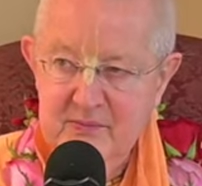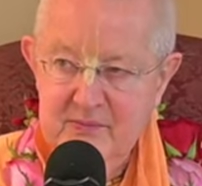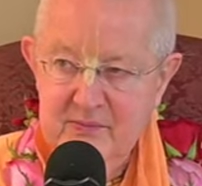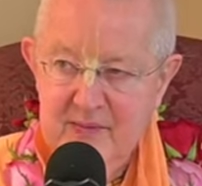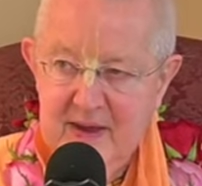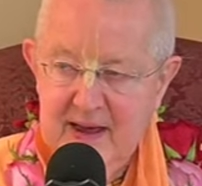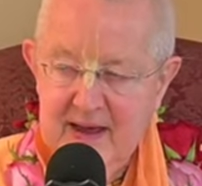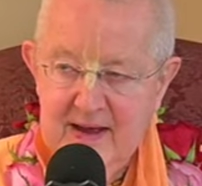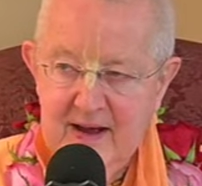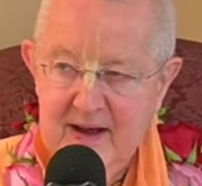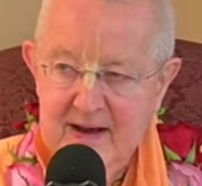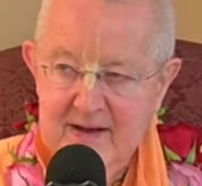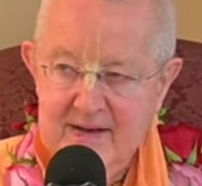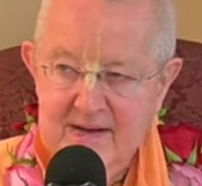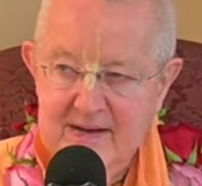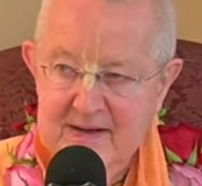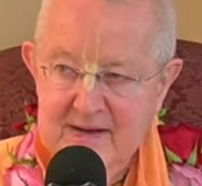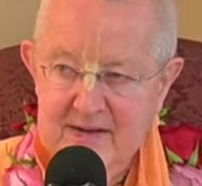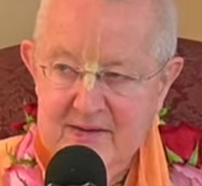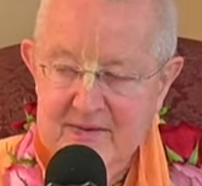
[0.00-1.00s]

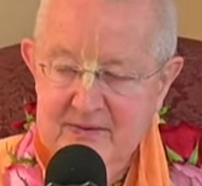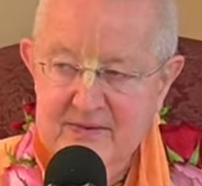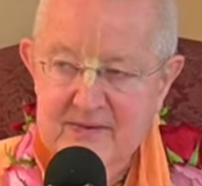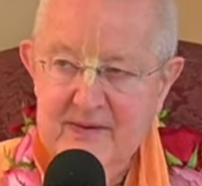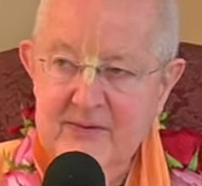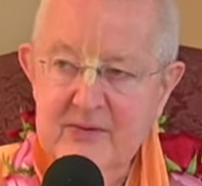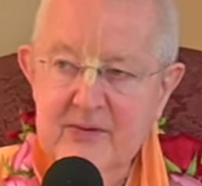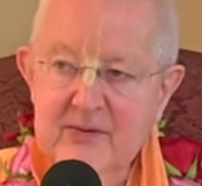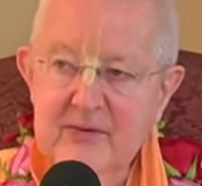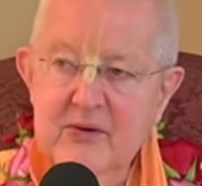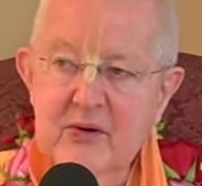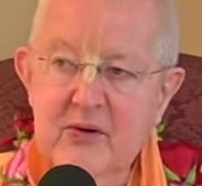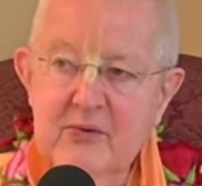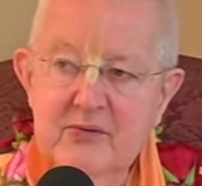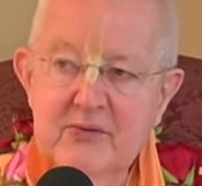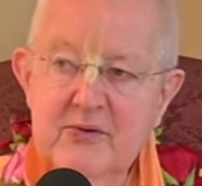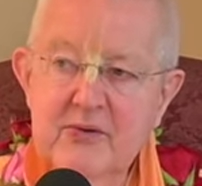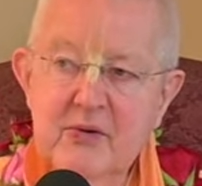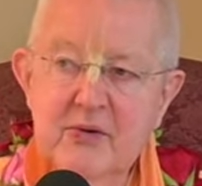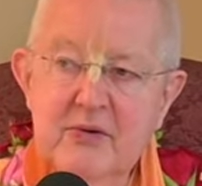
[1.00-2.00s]
idea, you know,
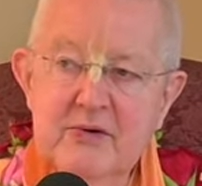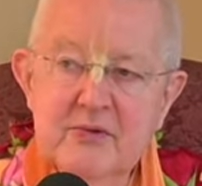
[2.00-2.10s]
towards